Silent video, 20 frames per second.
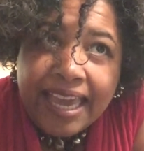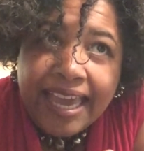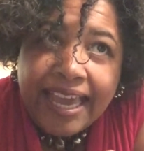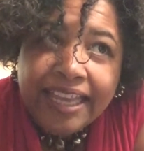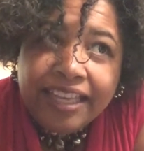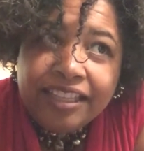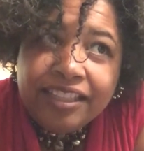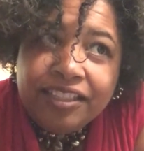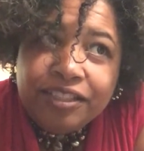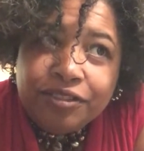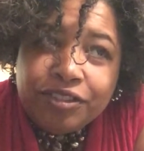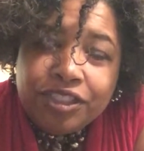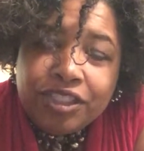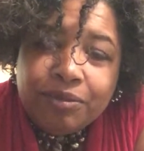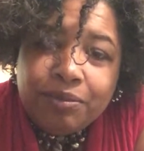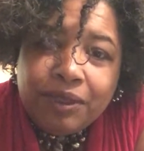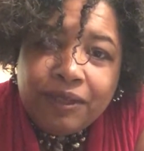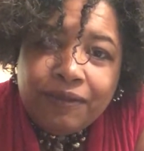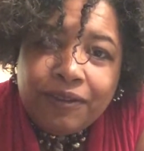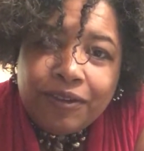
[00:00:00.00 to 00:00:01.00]
and you
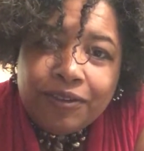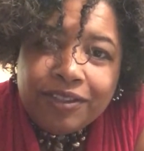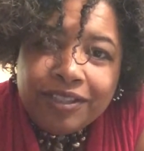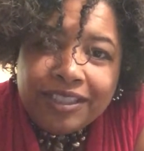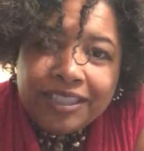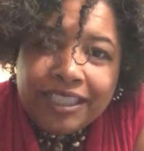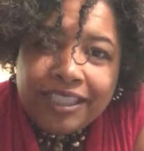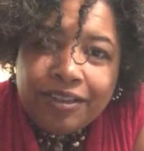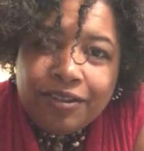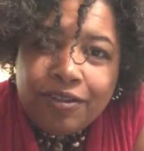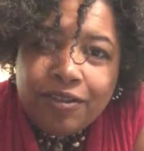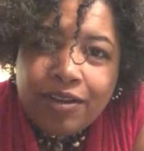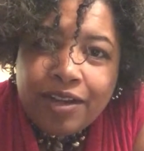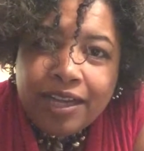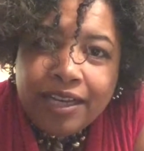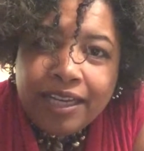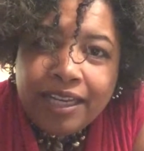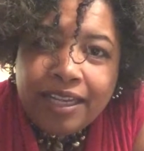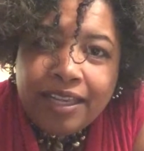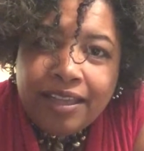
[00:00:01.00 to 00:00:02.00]
should be focusing
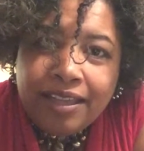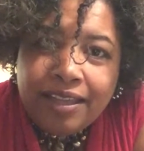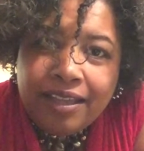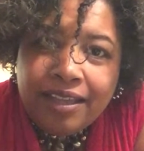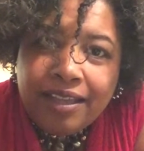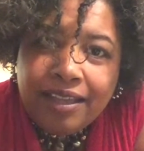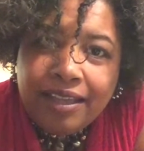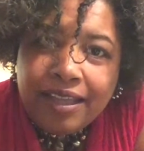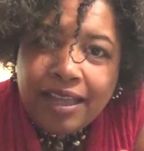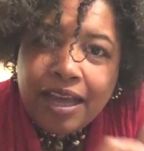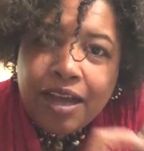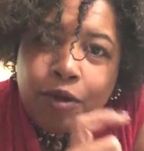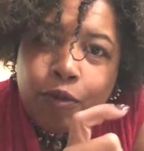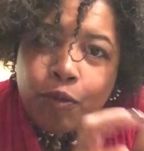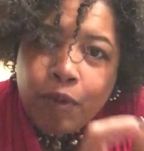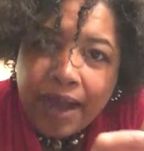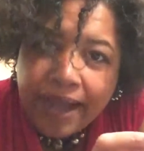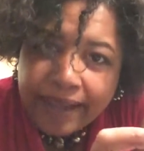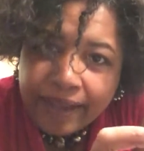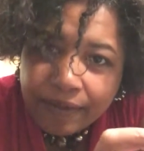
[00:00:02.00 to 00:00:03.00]
on a
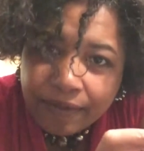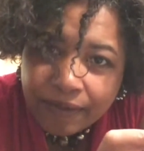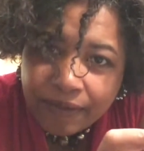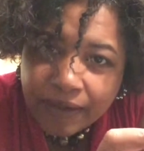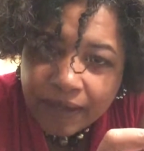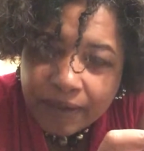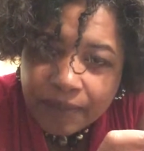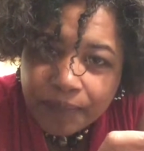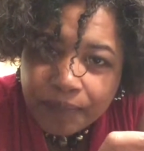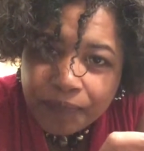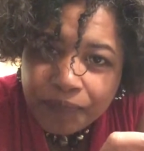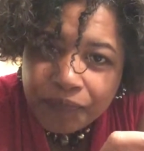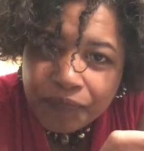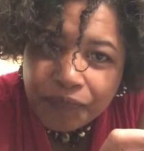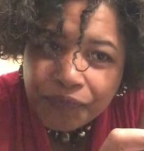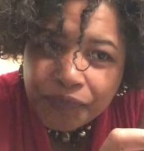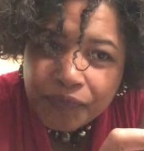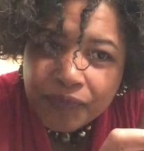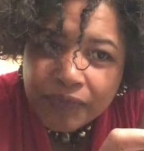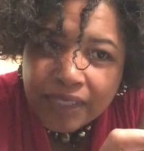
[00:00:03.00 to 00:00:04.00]
wife.
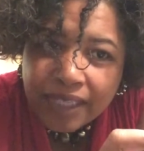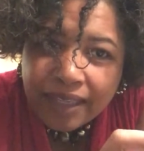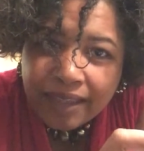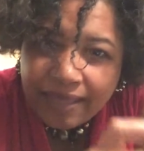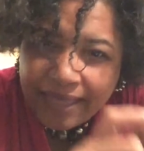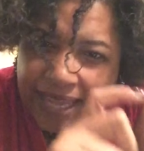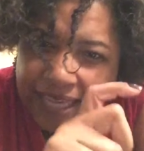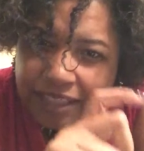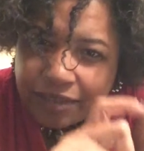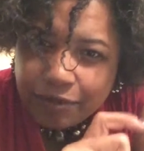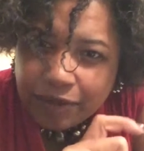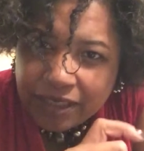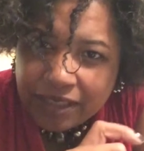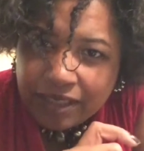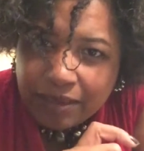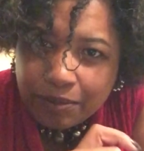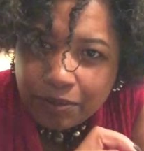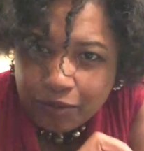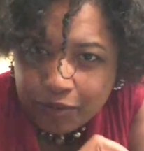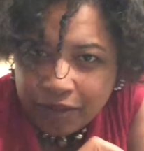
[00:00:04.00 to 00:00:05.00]
That's what's
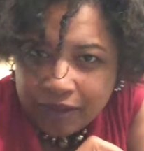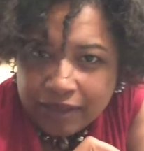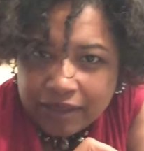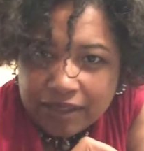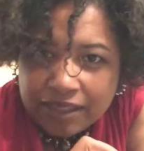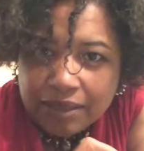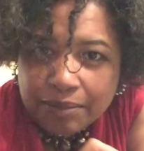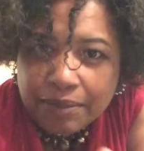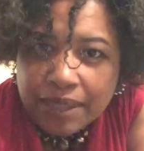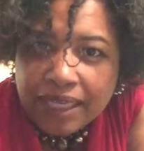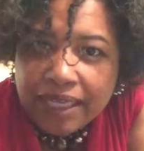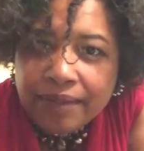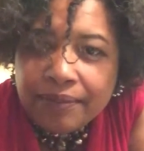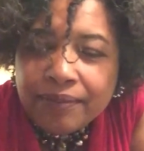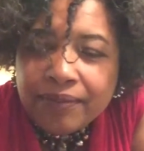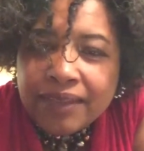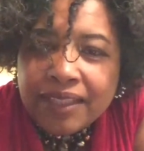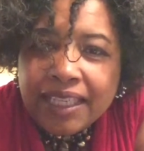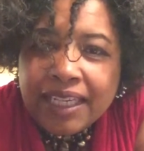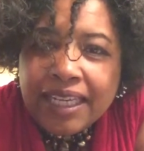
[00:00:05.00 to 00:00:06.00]
important to me.
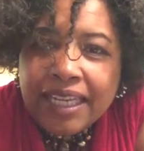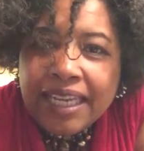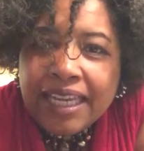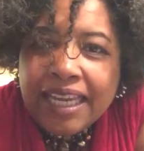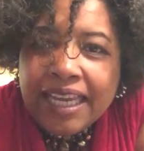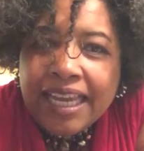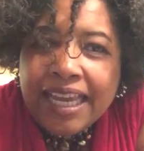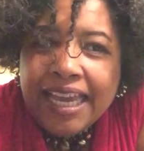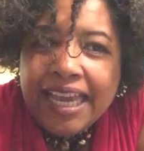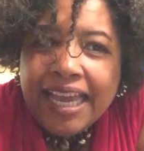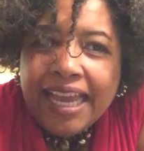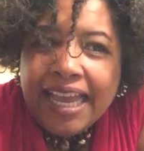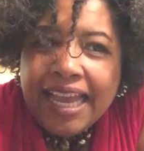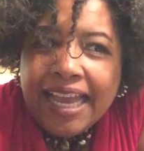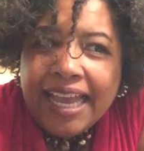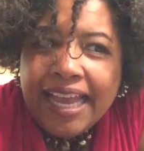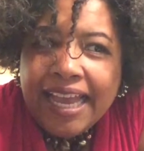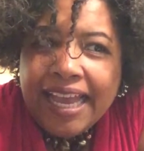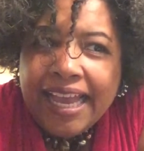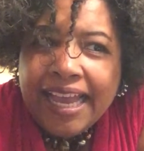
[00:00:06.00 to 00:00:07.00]

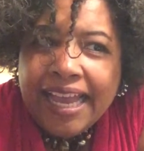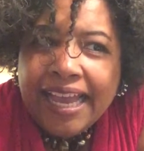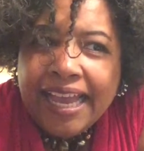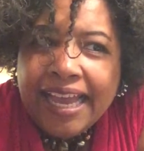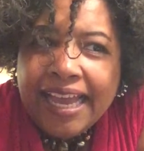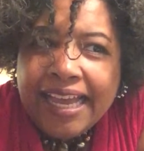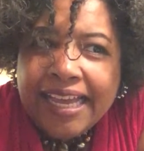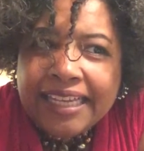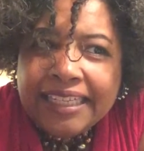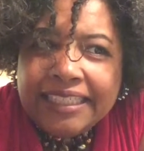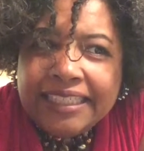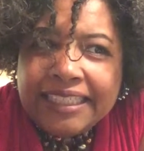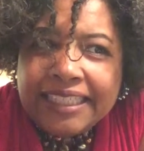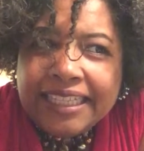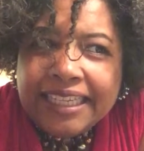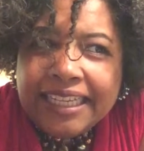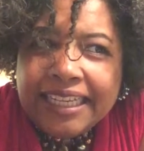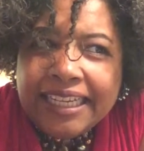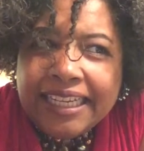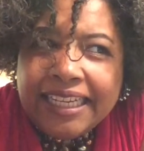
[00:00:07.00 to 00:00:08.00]
And
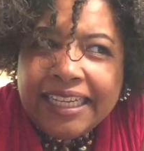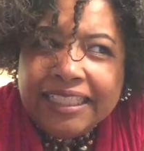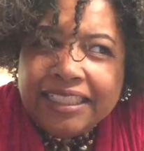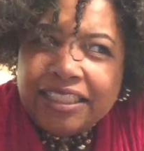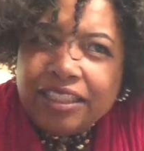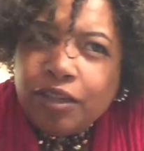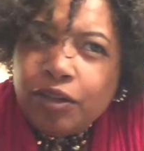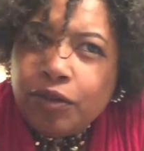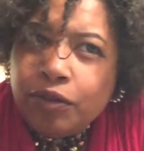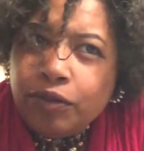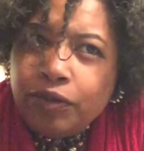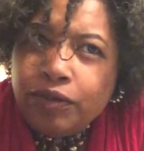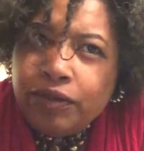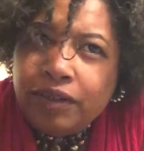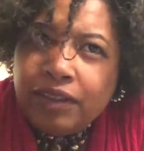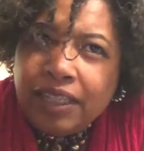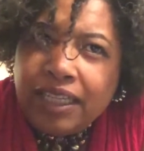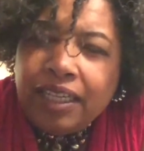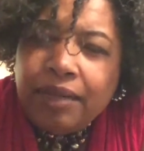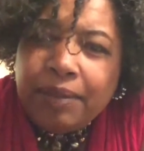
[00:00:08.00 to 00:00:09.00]
so
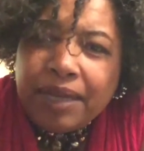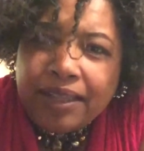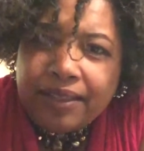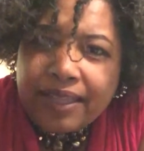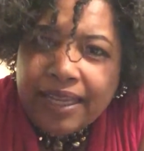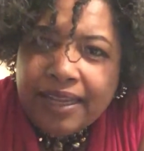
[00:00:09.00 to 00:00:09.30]
think about